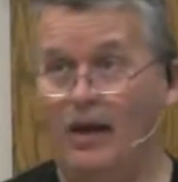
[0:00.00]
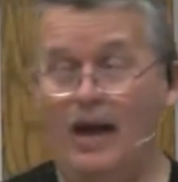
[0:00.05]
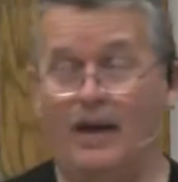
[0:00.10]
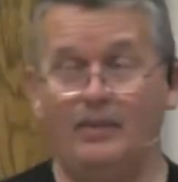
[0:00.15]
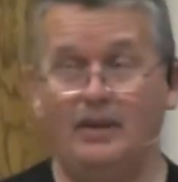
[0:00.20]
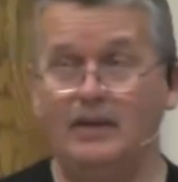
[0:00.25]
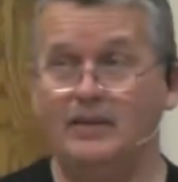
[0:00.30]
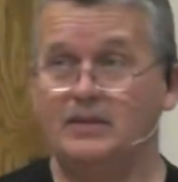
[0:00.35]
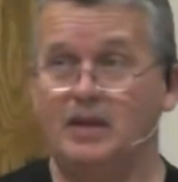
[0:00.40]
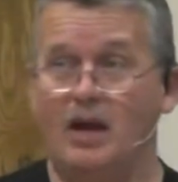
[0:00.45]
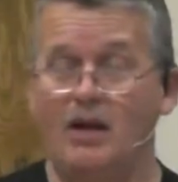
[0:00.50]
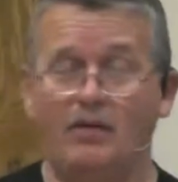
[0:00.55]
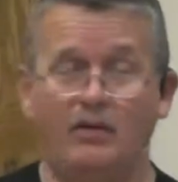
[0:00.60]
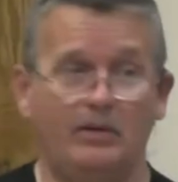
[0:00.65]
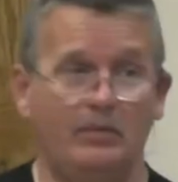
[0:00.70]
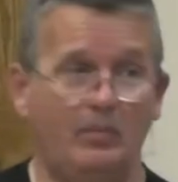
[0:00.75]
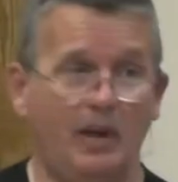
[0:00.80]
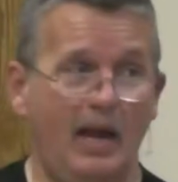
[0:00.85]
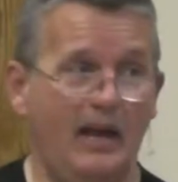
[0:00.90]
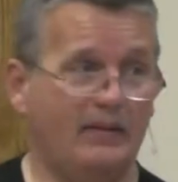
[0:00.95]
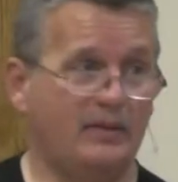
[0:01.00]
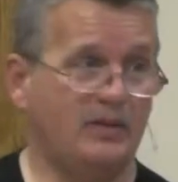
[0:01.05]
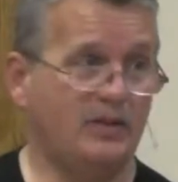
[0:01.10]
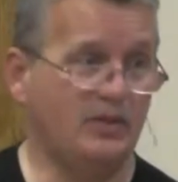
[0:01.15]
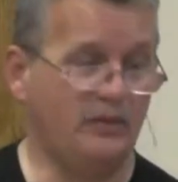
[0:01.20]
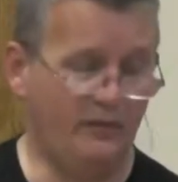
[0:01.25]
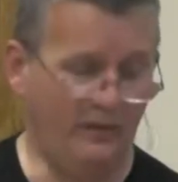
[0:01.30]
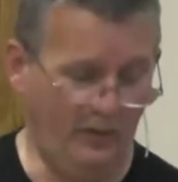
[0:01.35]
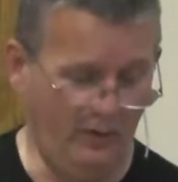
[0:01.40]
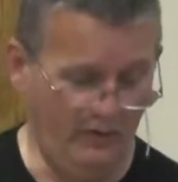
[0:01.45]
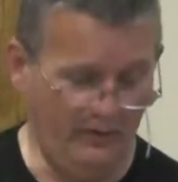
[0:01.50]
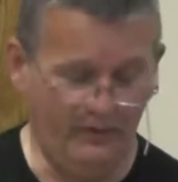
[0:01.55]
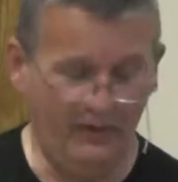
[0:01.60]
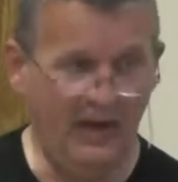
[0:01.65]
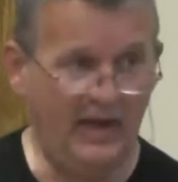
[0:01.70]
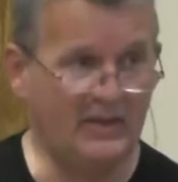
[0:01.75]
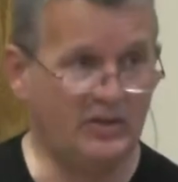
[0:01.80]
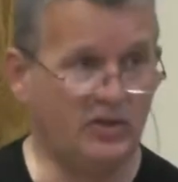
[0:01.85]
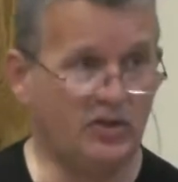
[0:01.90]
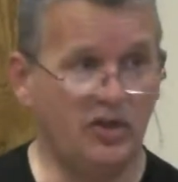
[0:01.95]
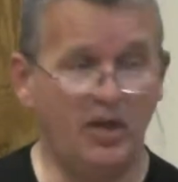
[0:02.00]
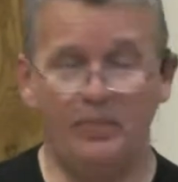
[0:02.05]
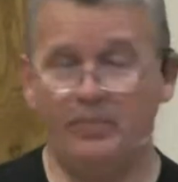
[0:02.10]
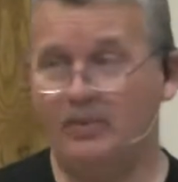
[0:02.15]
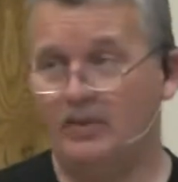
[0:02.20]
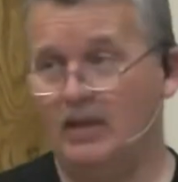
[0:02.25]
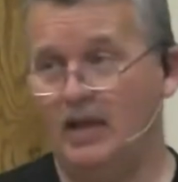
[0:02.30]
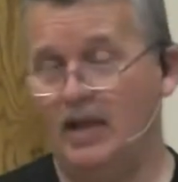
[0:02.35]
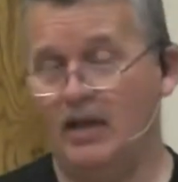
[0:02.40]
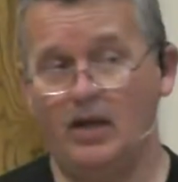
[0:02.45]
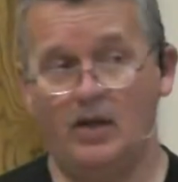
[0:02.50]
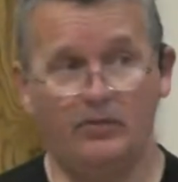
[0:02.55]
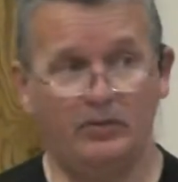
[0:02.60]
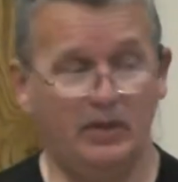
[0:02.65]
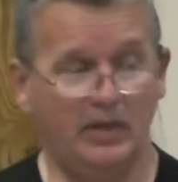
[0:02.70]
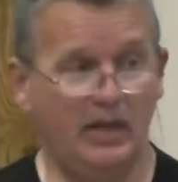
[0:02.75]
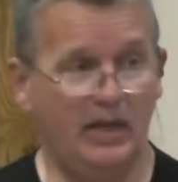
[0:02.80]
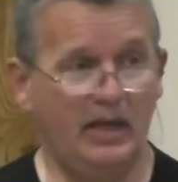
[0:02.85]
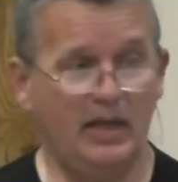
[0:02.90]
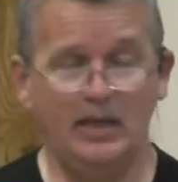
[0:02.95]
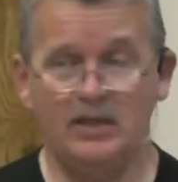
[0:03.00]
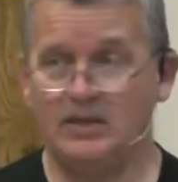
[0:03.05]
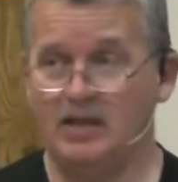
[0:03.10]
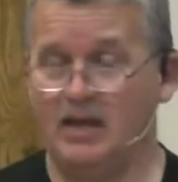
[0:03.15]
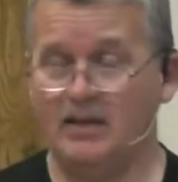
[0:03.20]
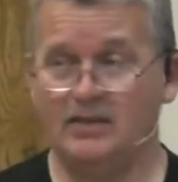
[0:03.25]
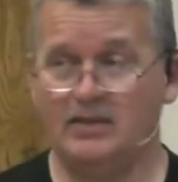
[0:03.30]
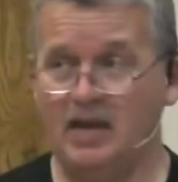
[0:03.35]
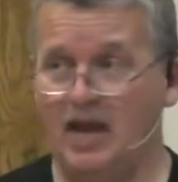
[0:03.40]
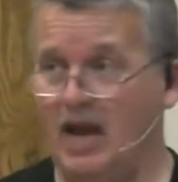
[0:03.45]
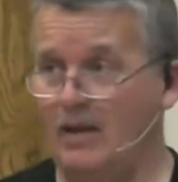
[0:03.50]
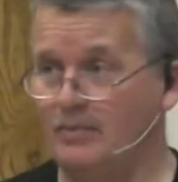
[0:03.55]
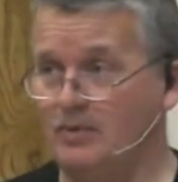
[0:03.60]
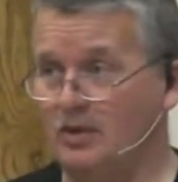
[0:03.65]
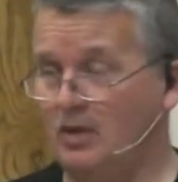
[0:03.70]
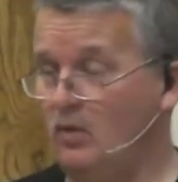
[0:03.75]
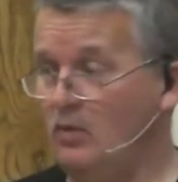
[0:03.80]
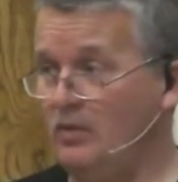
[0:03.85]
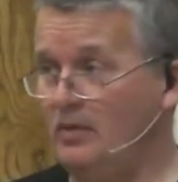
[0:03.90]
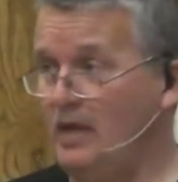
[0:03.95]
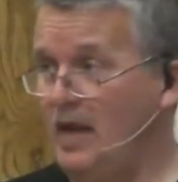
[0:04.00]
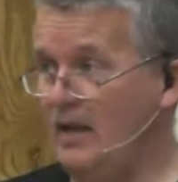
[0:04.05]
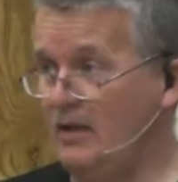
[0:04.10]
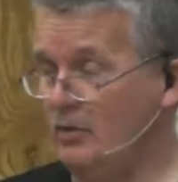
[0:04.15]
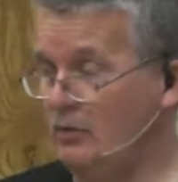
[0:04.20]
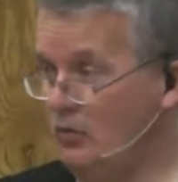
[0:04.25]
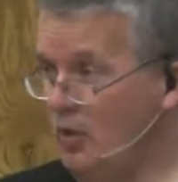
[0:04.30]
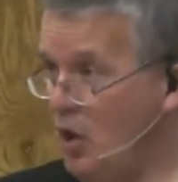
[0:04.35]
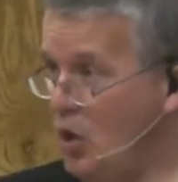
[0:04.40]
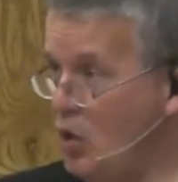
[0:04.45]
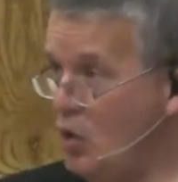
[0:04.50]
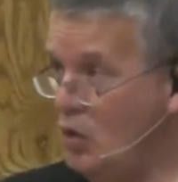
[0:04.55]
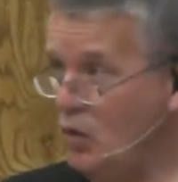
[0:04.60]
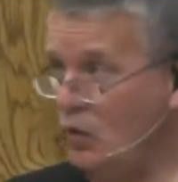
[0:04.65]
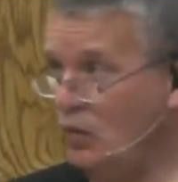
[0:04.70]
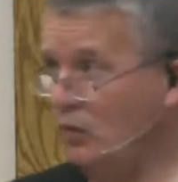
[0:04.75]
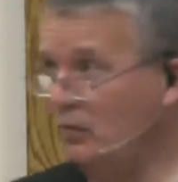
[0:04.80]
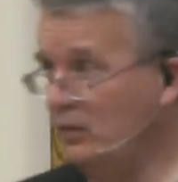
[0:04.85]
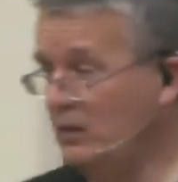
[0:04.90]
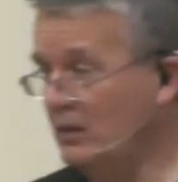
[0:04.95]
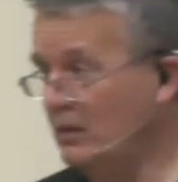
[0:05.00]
I ain't talking about just full-fledged jumping down on your knees. There's times going down the road.